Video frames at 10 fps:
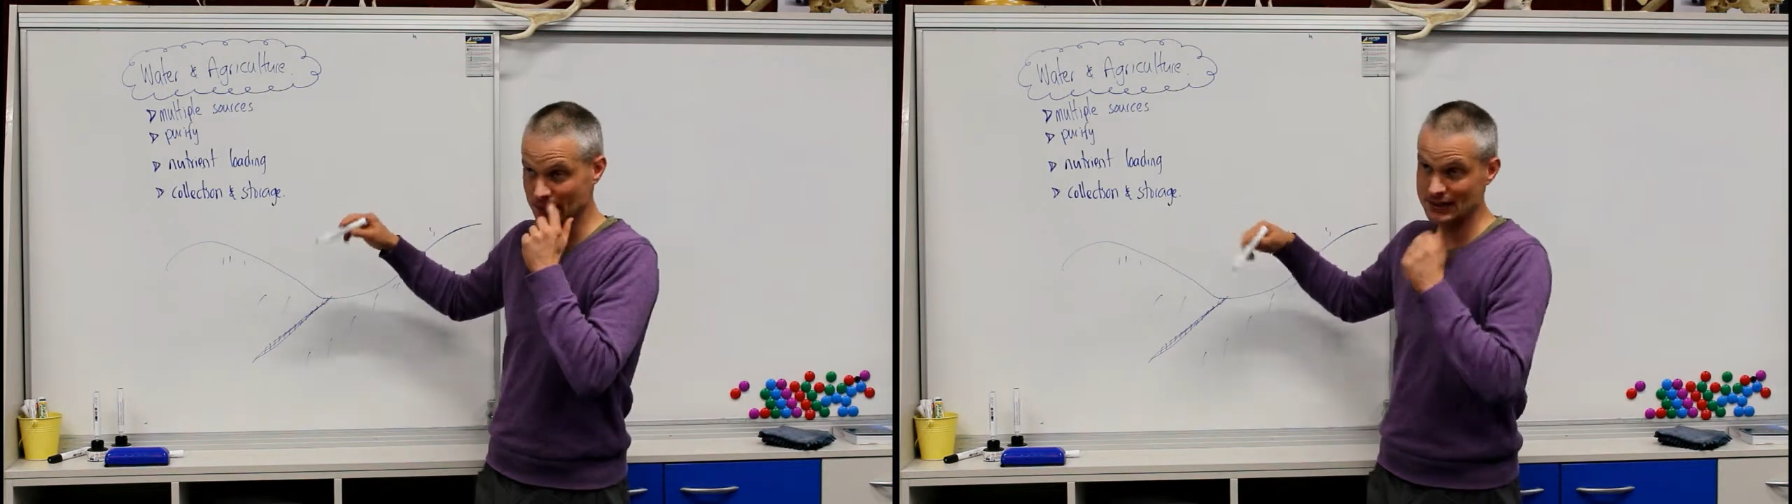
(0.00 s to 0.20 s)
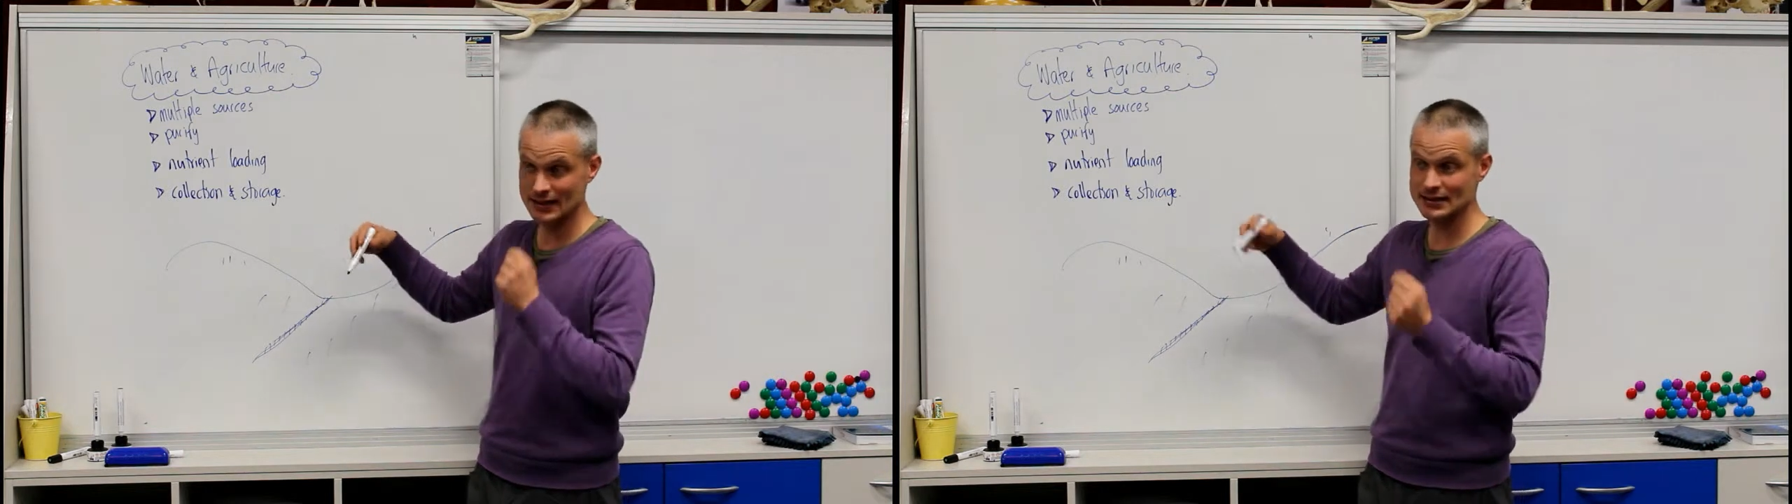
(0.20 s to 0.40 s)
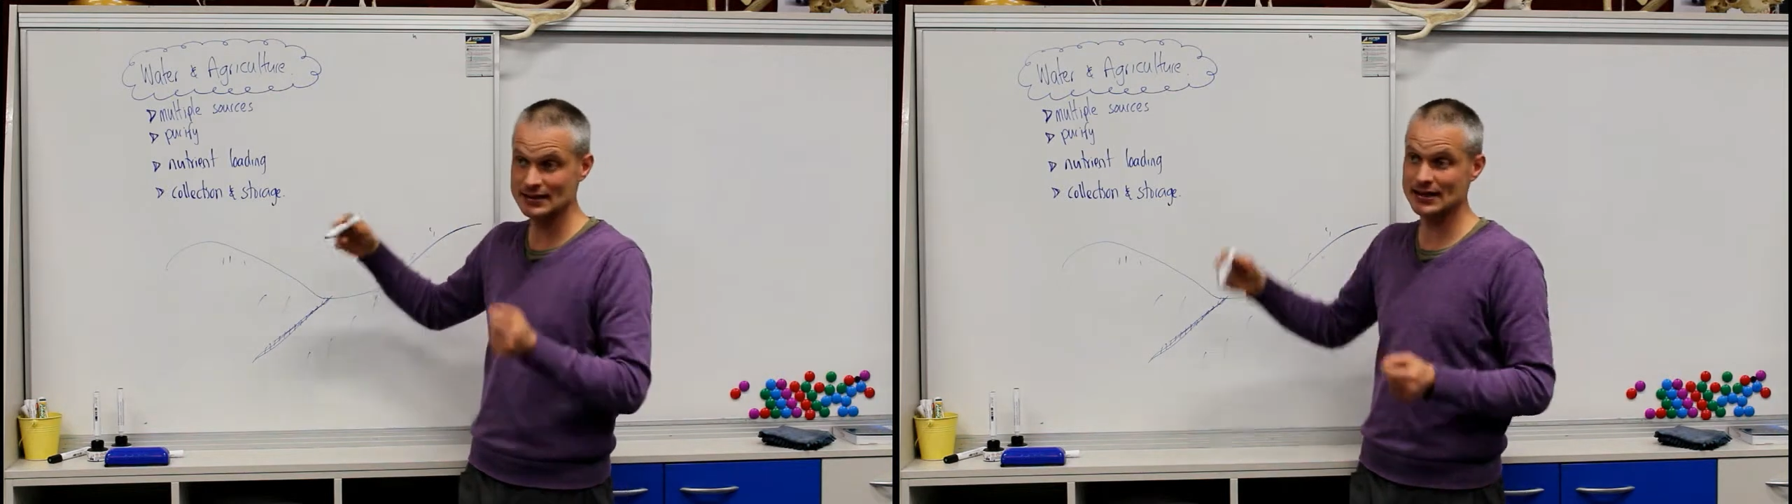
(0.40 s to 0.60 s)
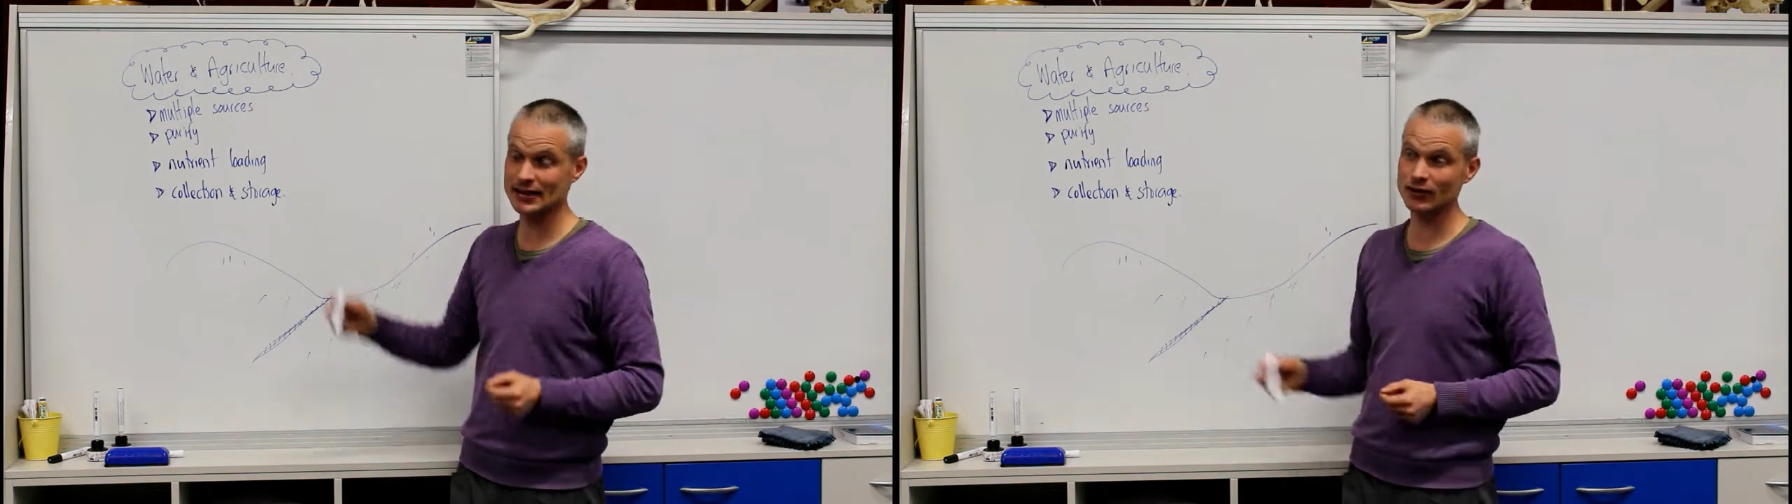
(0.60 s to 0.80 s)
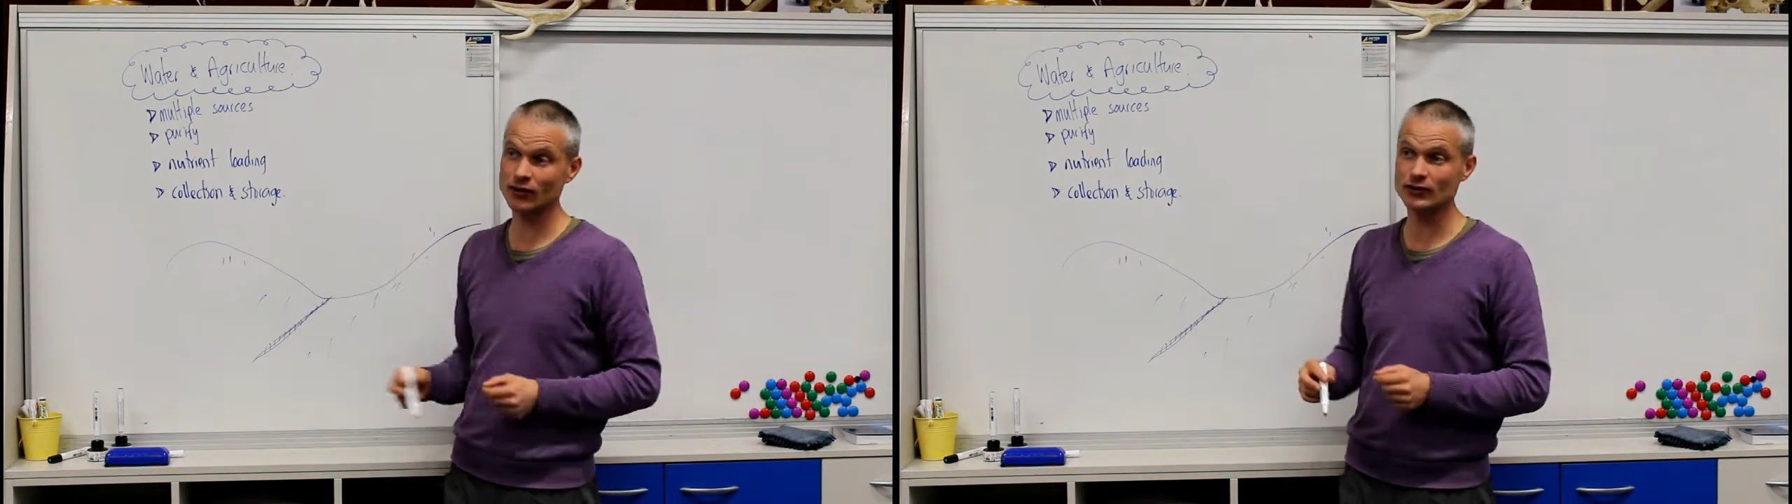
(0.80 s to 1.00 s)
as you get
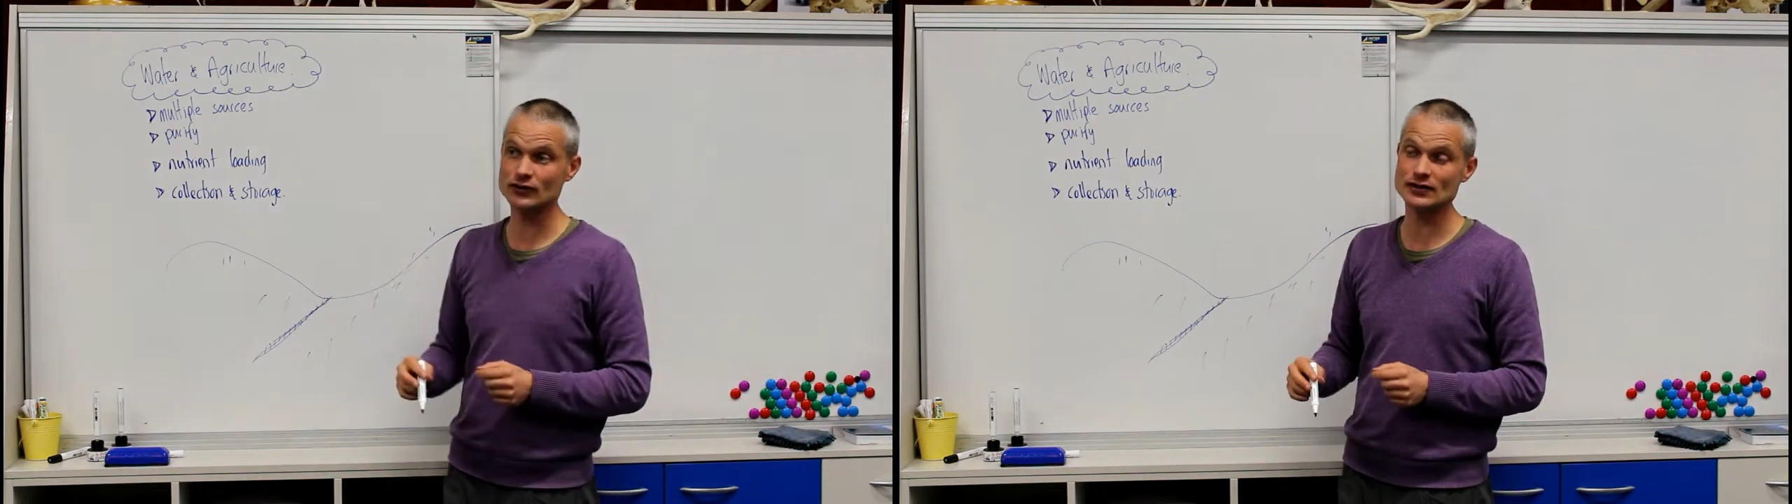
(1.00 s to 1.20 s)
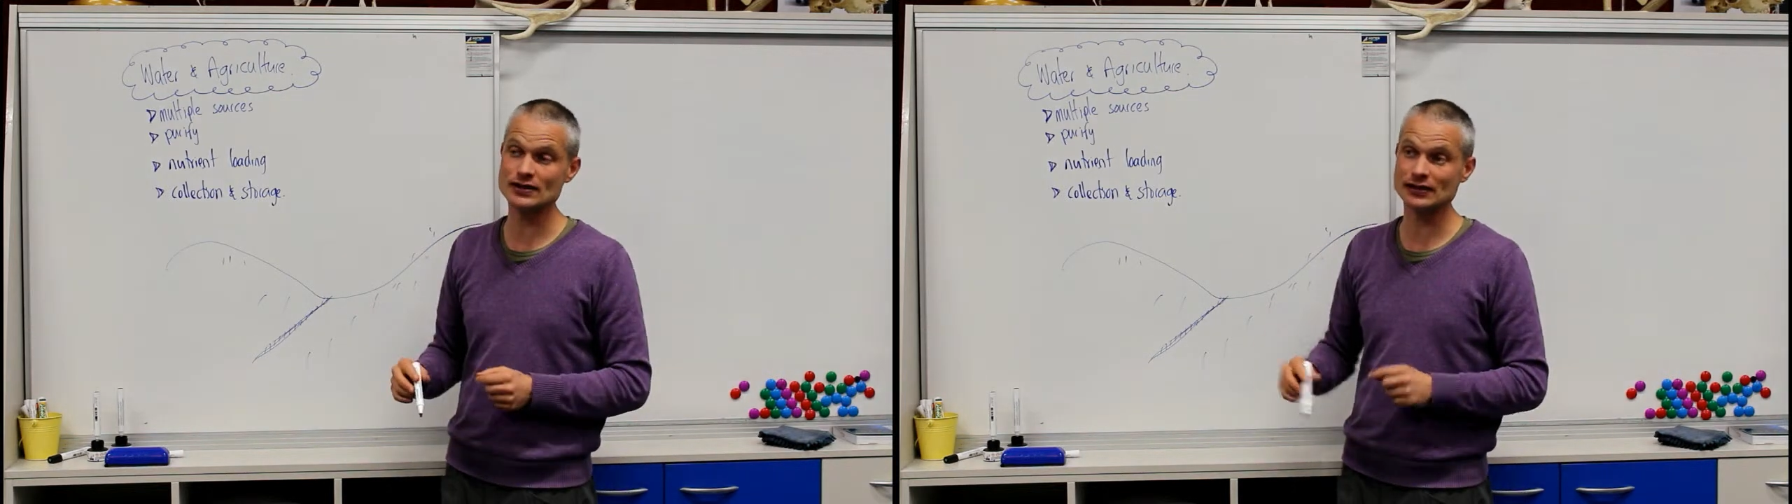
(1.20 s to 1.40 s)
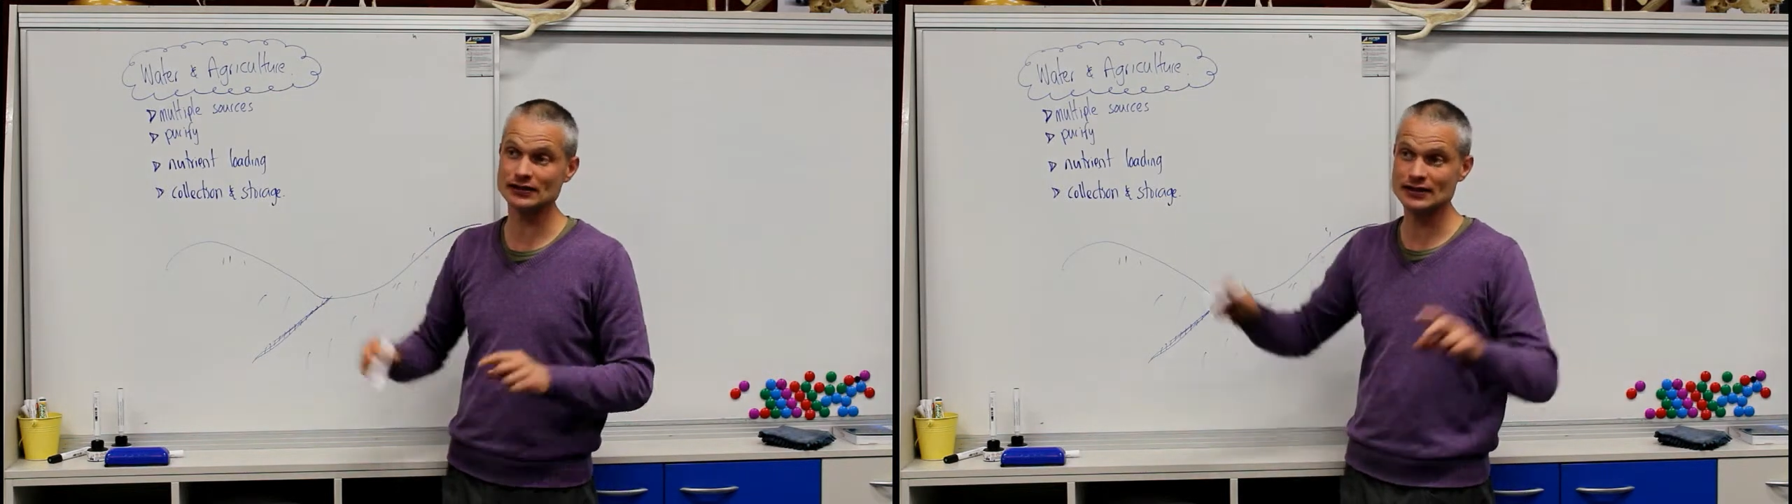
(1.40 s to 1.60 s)
a lot in New Zealand,